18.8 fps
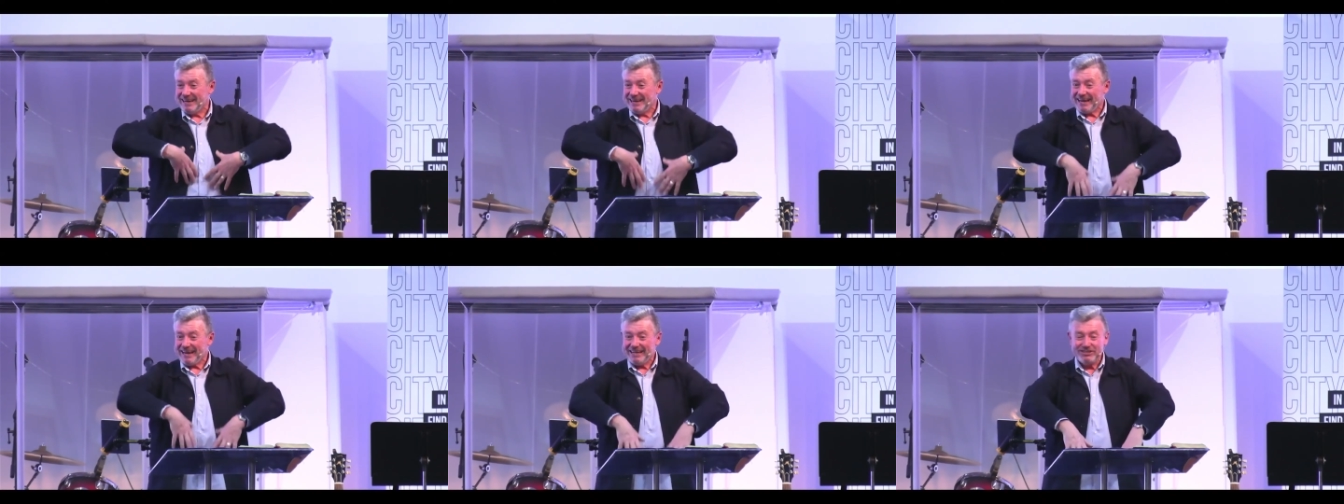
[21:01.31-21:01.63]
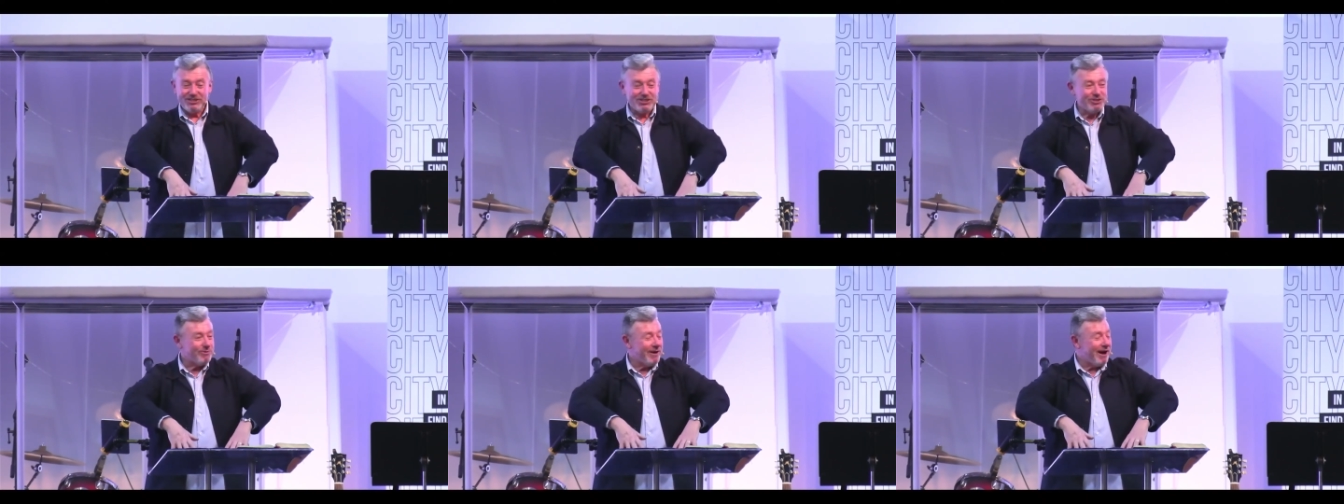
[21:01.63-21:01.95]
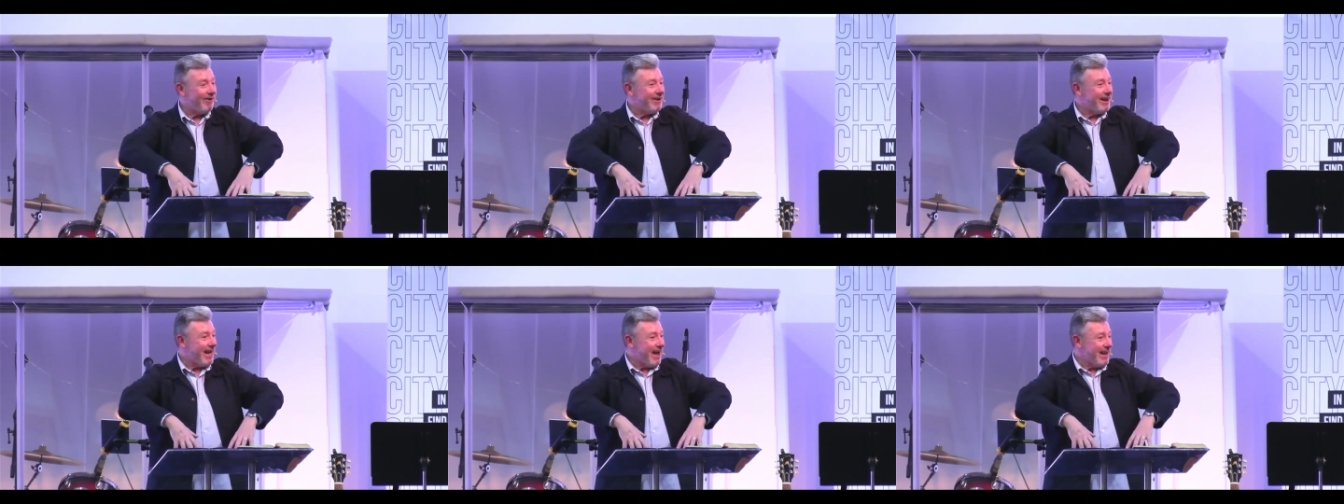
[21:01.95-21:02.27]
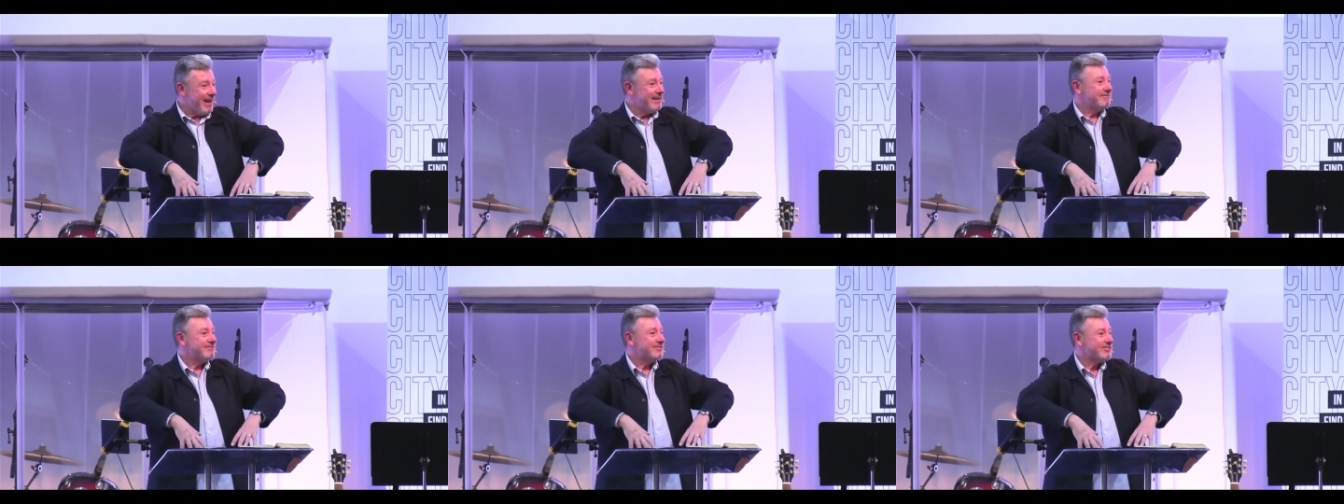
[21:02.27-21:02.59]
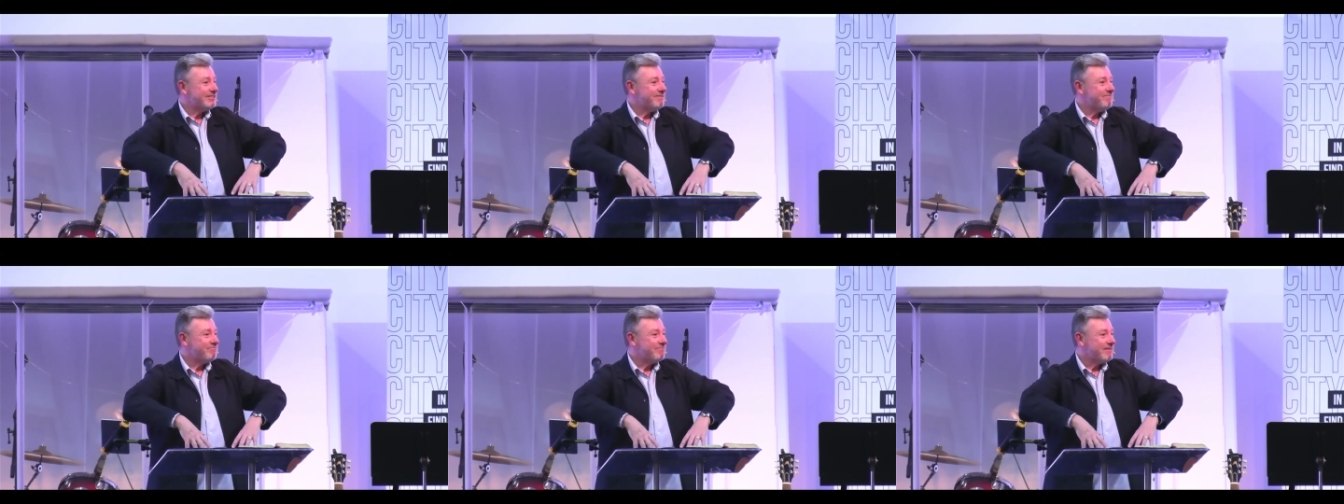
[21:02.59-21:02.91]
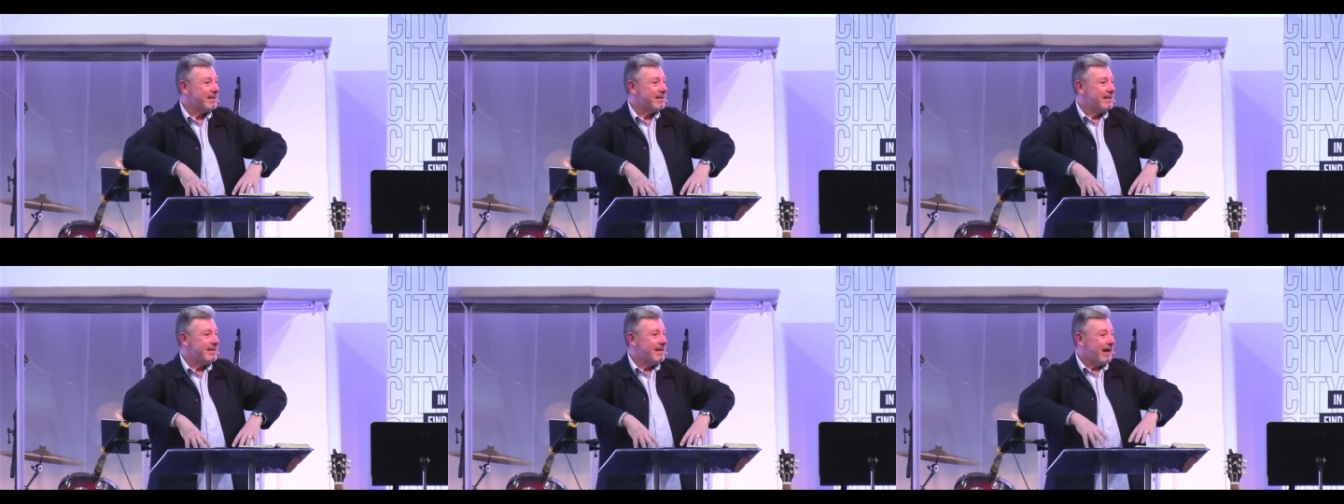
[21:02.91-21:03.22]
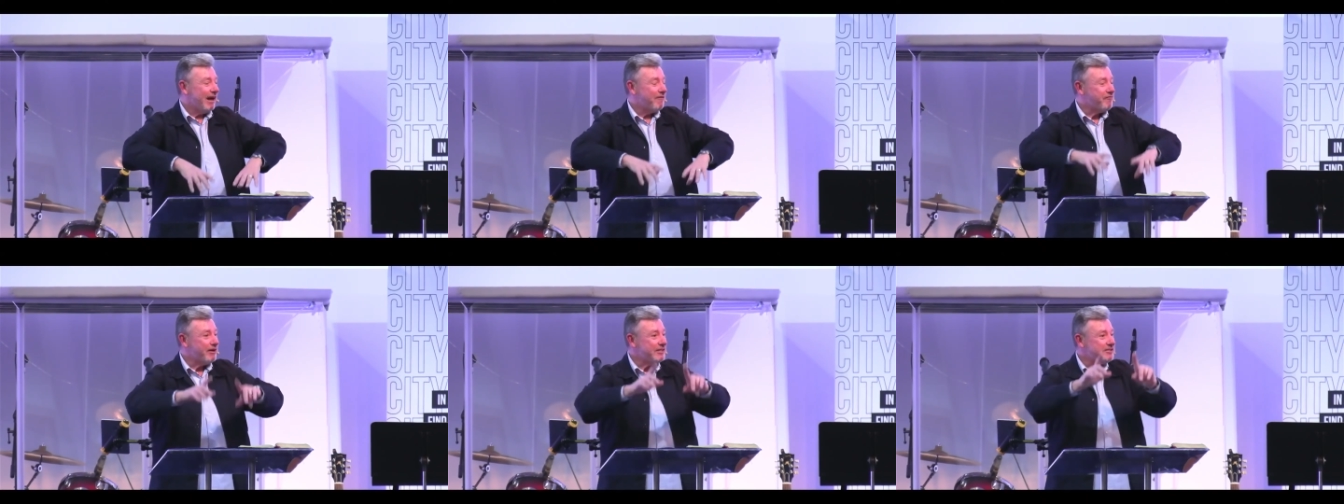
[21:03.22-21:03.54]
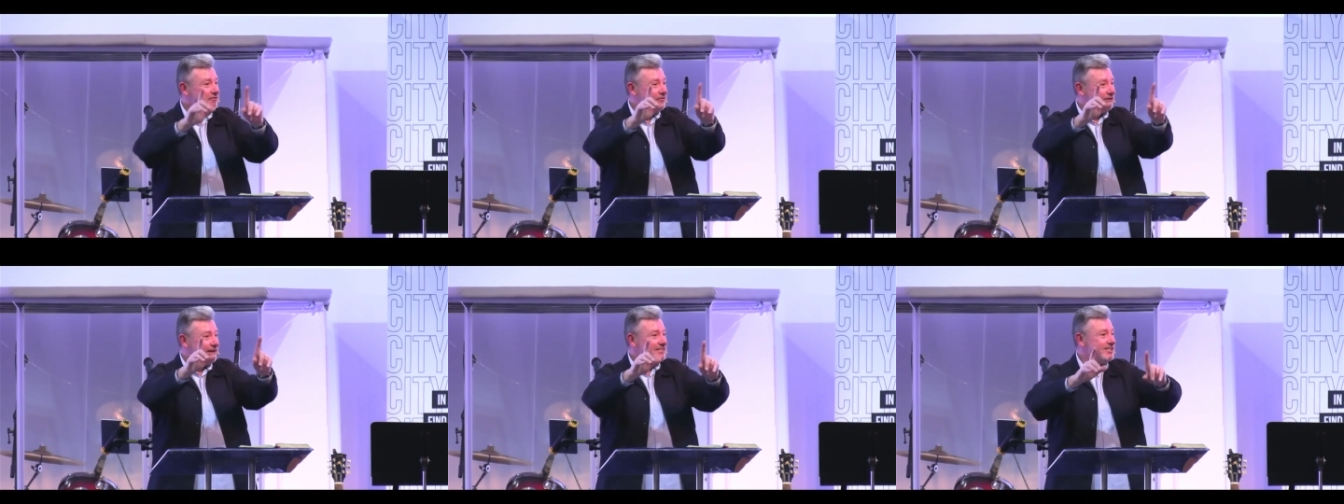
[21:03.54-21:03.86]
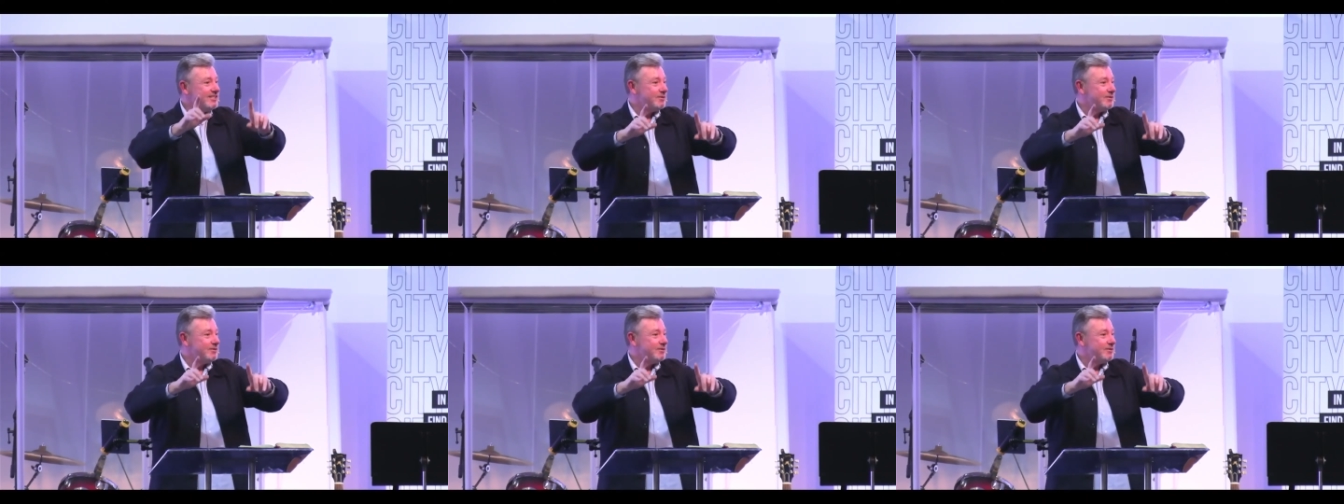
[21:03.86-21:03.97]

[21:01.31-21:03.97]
into our lives. And, friends, for us as